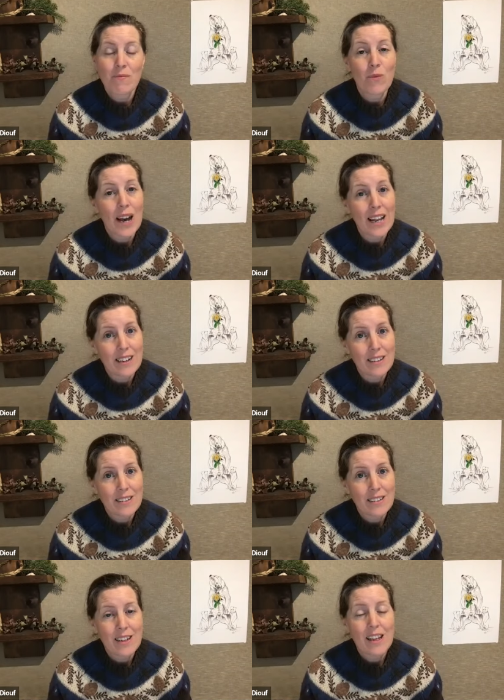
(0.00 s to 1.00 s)
Well,
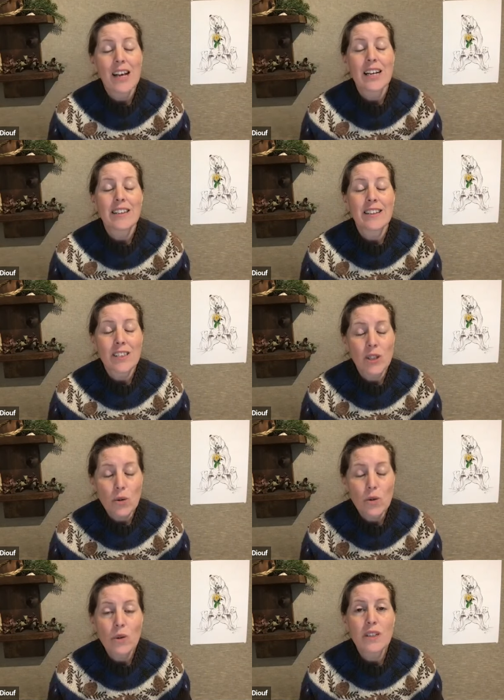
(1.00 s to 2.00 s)

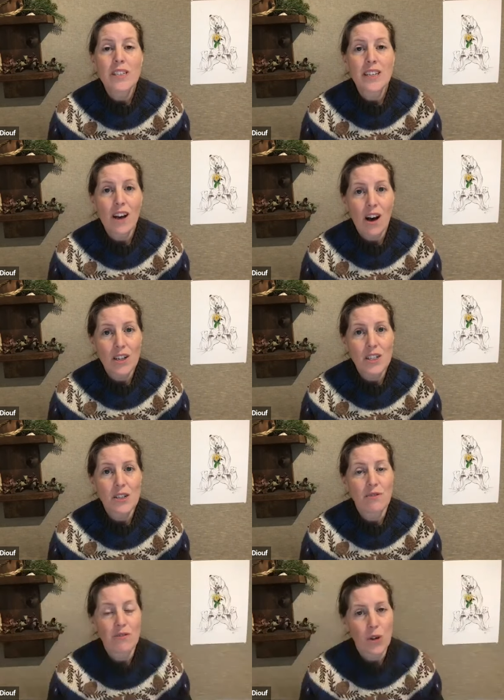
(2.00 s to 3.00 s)
soon as he got
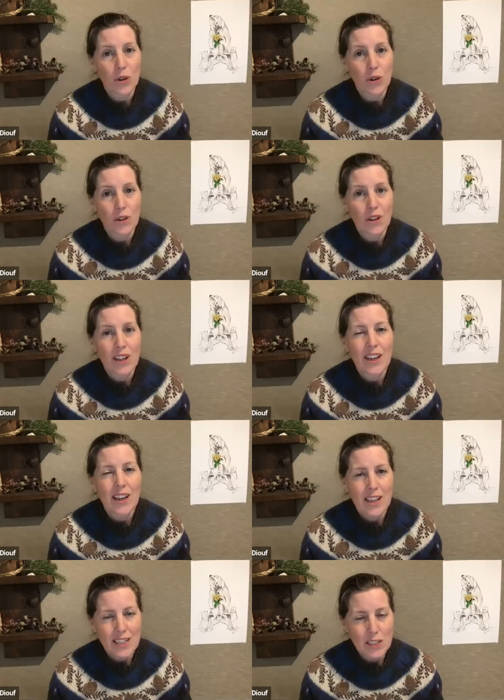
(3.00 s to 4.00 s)
to Fionn,
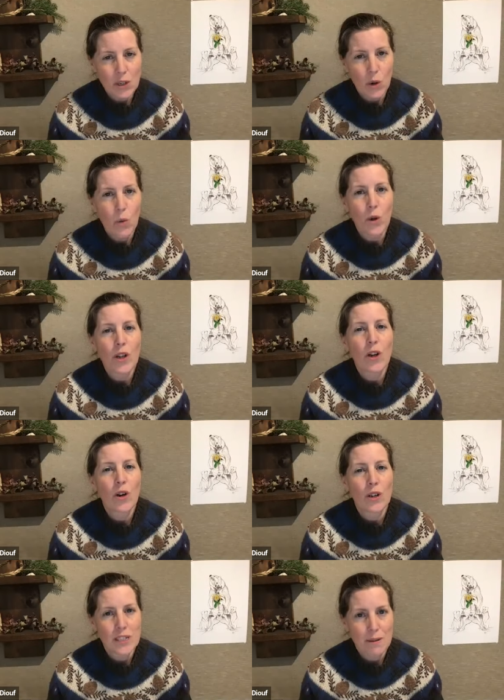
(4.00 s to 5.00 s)
he took one
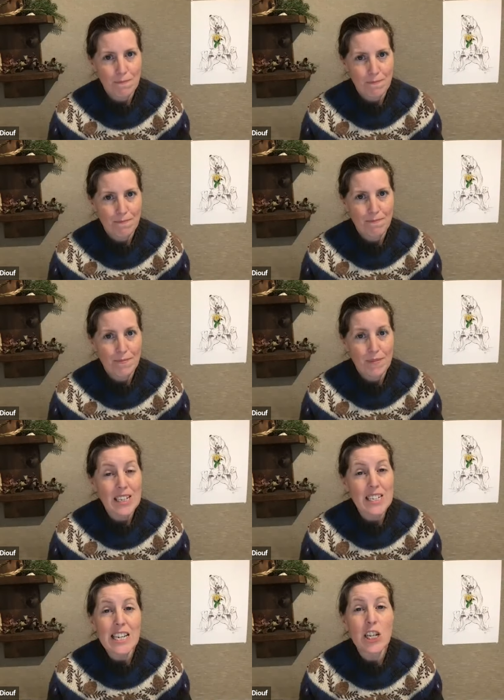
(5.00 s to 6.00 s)
look at him,
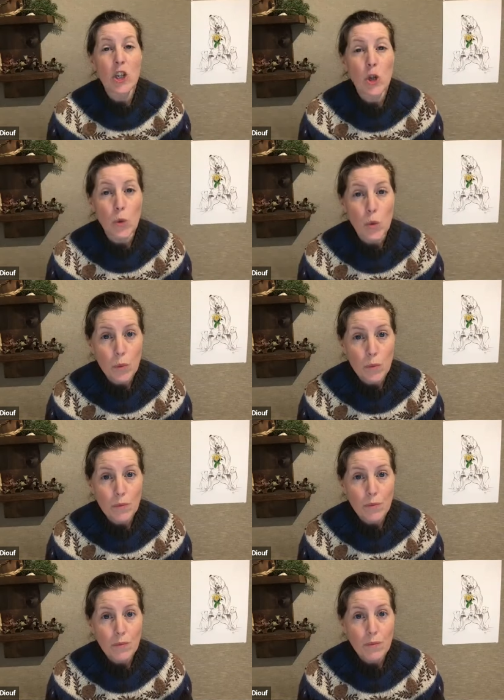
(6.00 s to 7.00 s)
and he knew.
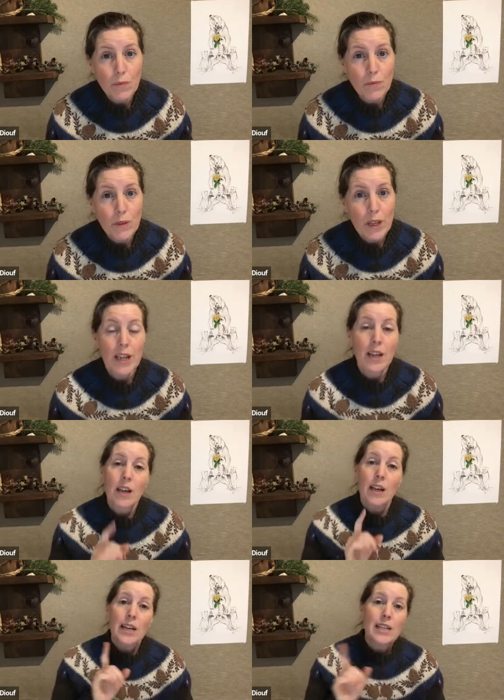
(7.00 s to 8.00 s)

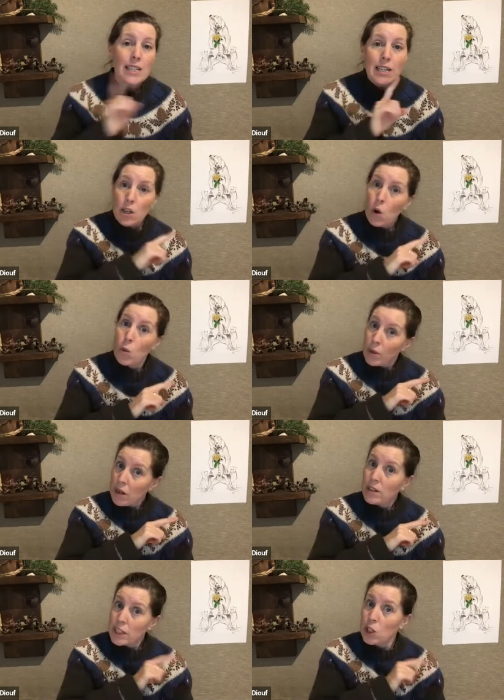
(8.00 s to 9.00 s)
He didn't know
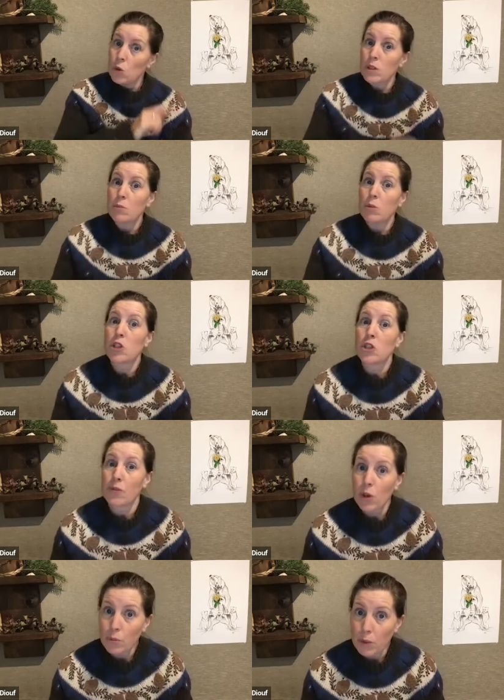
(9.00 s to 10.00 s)
because he knew as much as
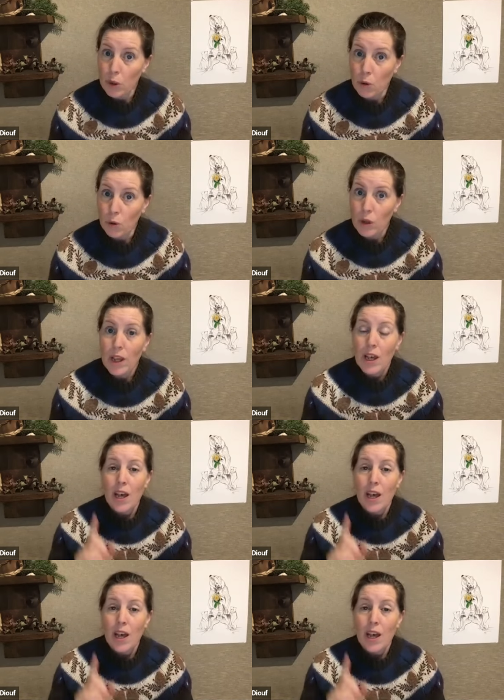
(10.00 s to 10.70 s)
Fionn McCool.